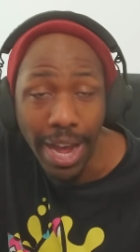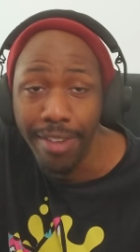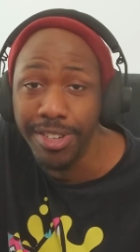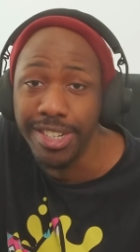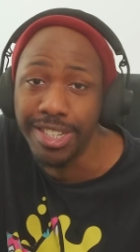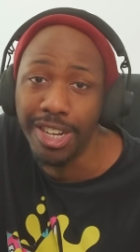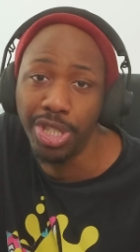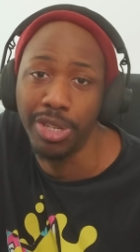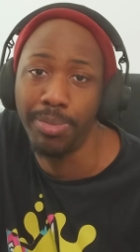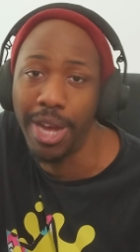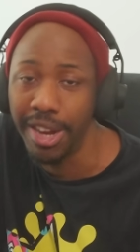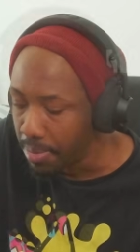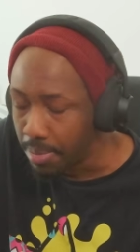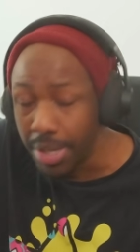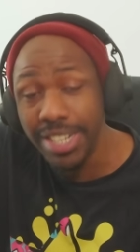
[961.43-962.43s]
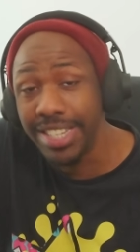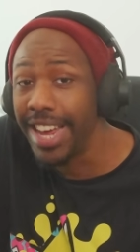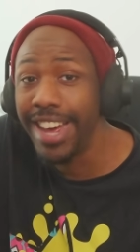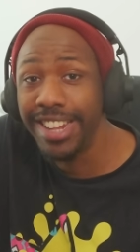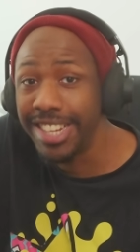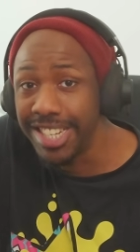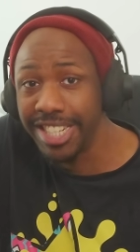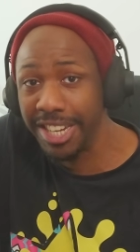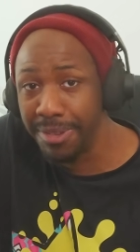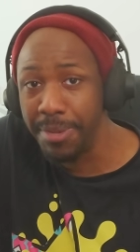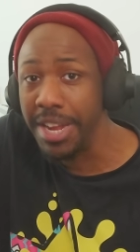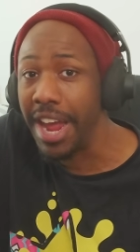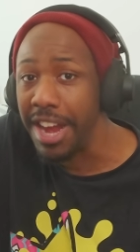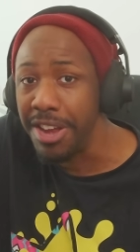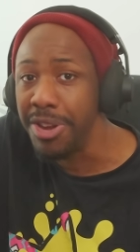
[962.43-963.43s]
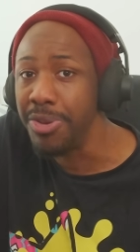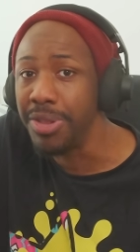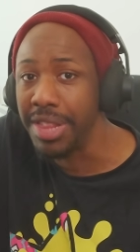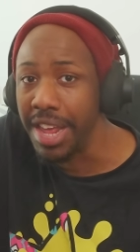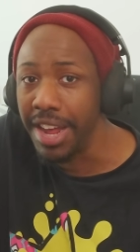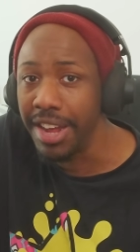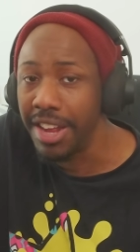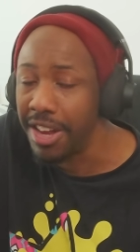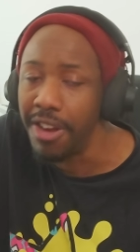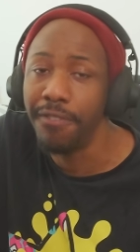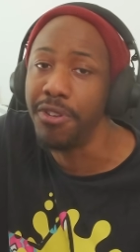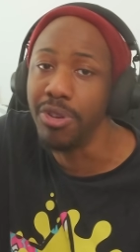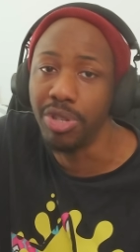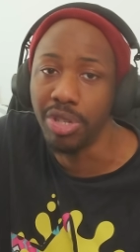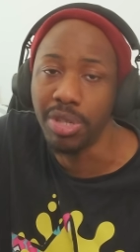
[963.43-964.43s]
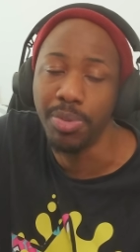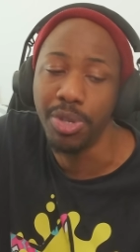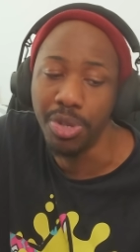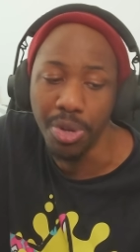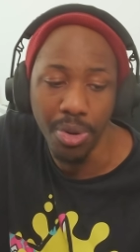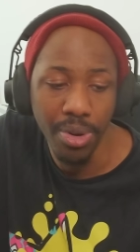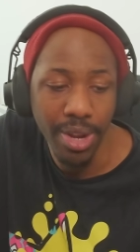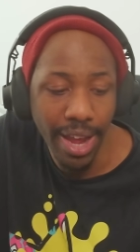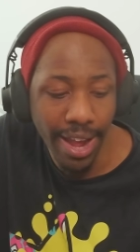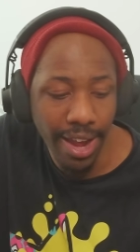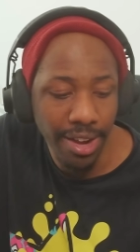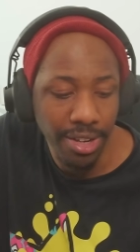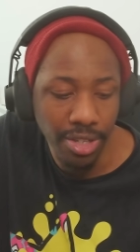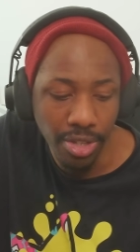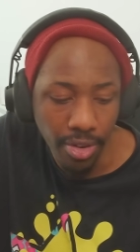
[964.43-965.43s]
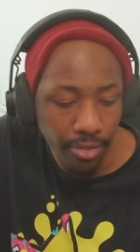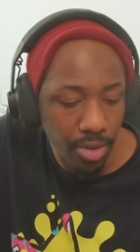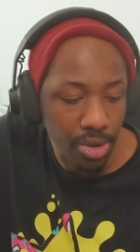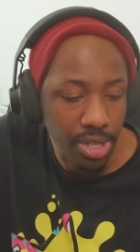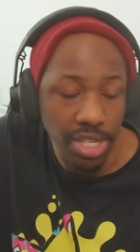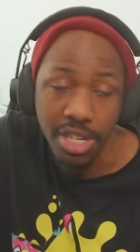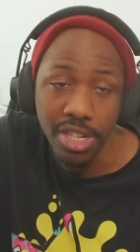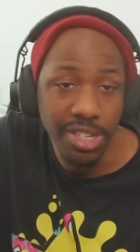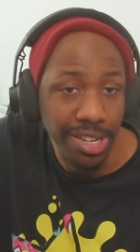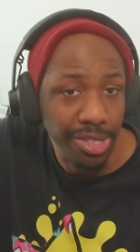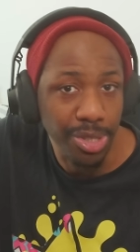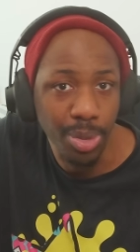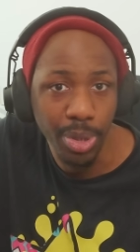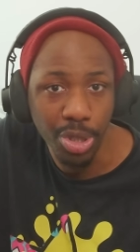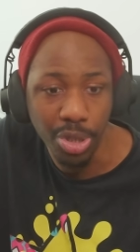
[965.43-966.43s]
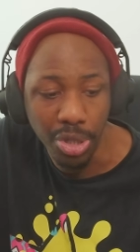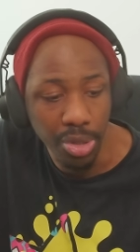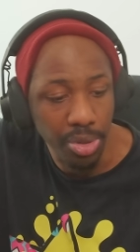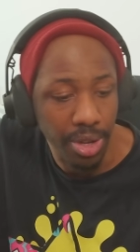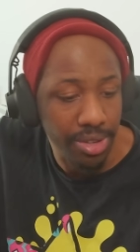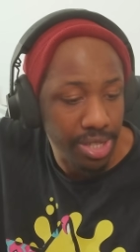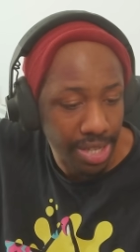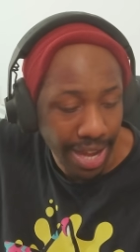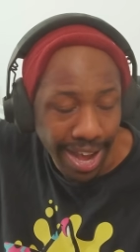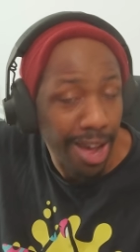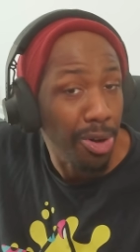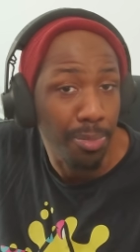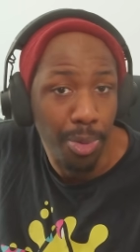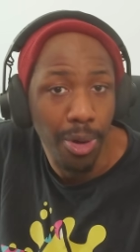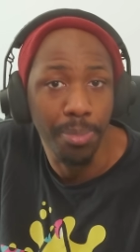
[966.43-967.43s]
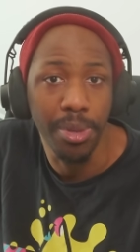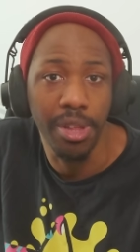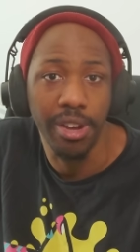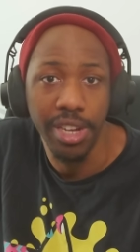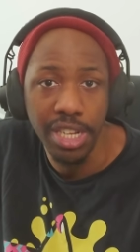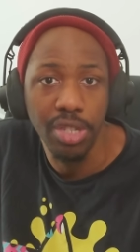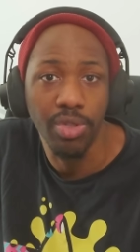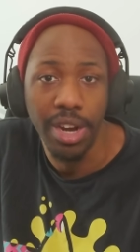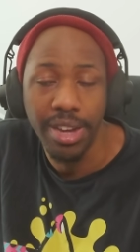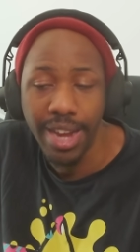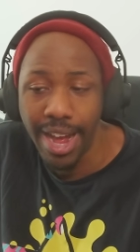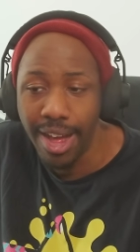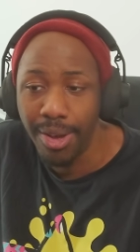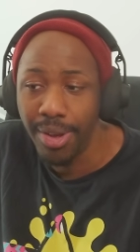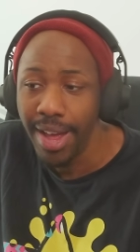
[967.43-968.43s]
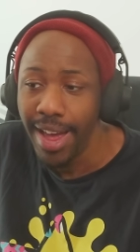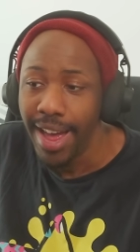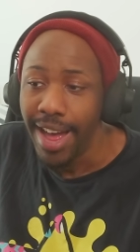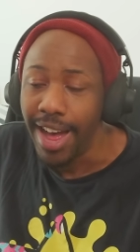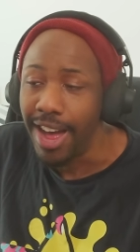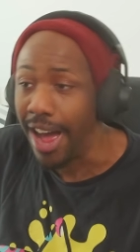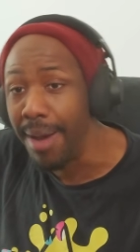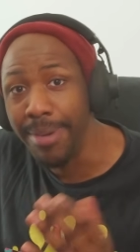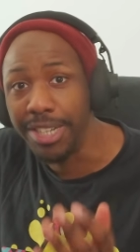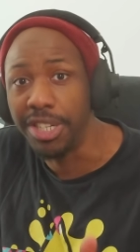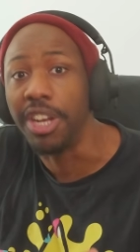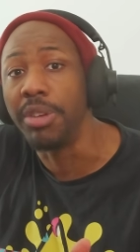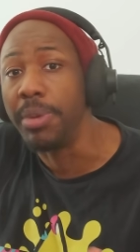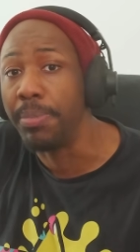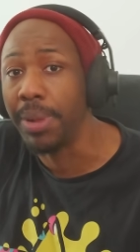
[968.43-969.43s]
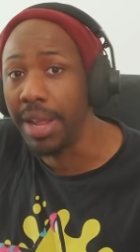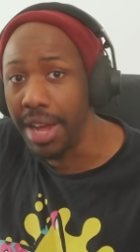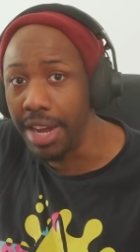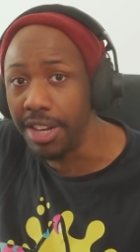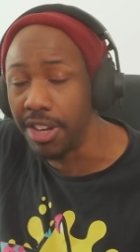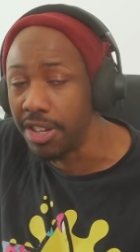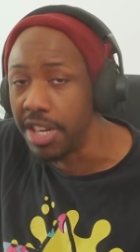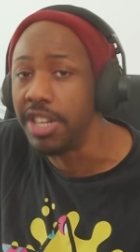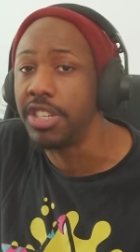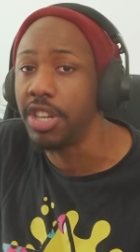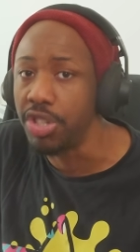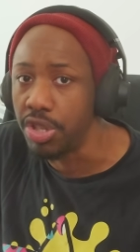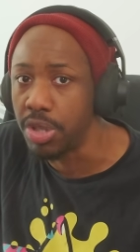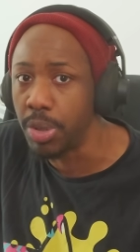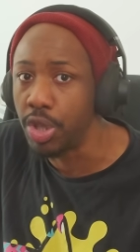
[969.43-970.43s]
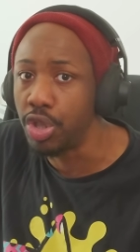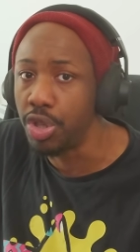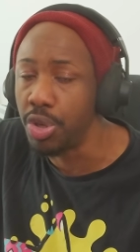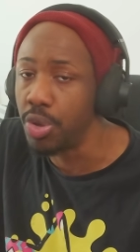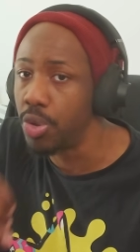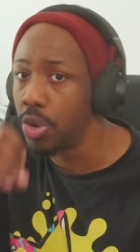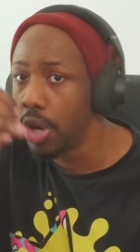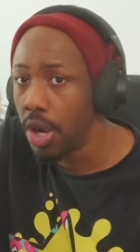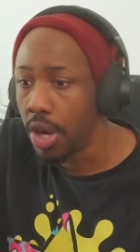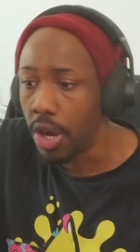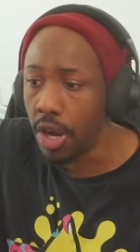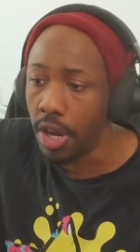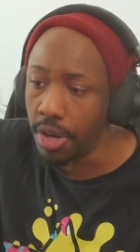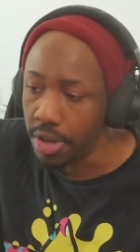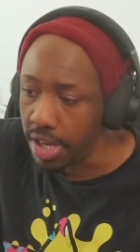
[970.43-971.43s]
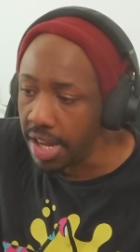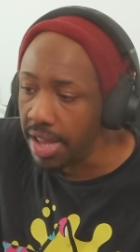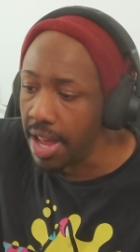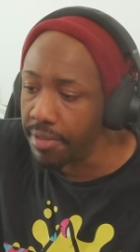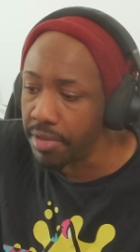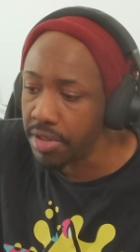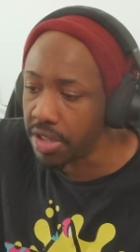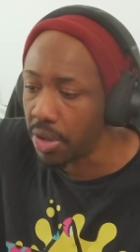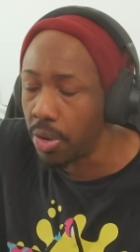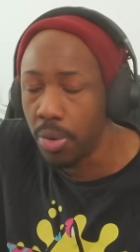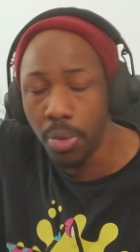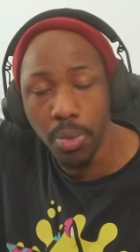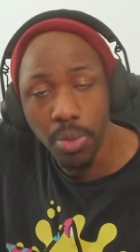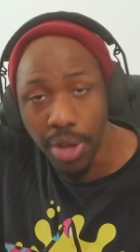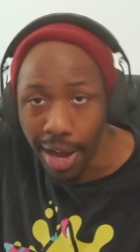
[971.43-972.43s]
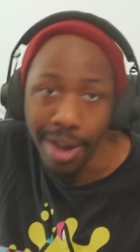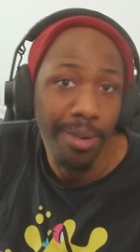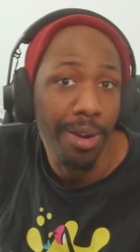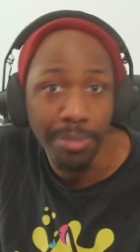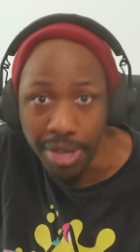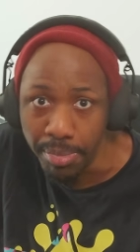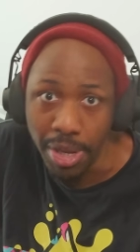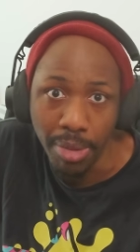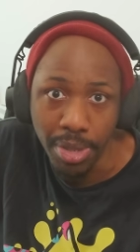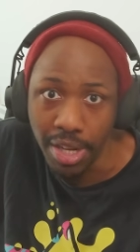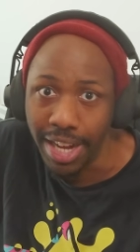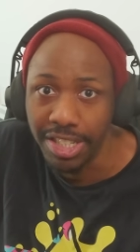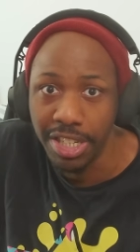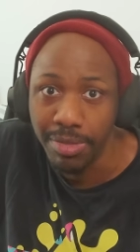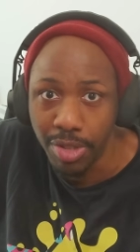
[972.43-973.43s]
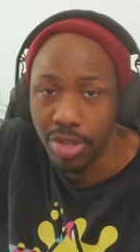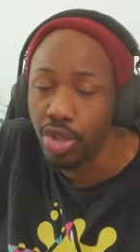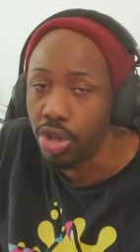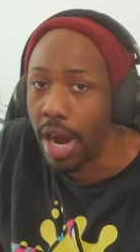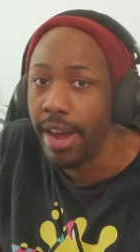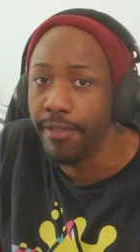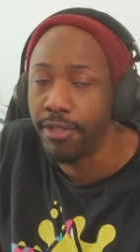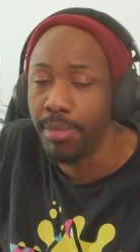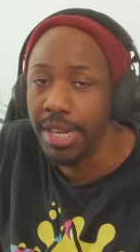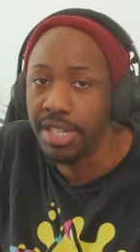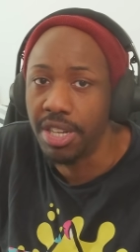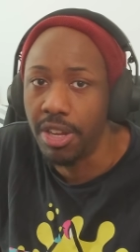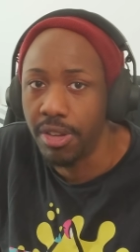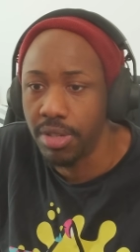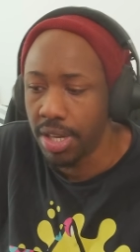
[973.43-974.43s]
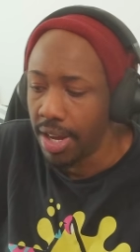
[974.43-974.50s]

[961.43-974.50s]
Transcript: a discussion about it, because yeah, this could be a new thing in the future Splatoon. And of course, the Nintendo Switch 2 is how popular it is right now. I'm actually going to be playing on the Nintendo Switch 2 on the 11th, so I'm going to be able to actually try it for myself,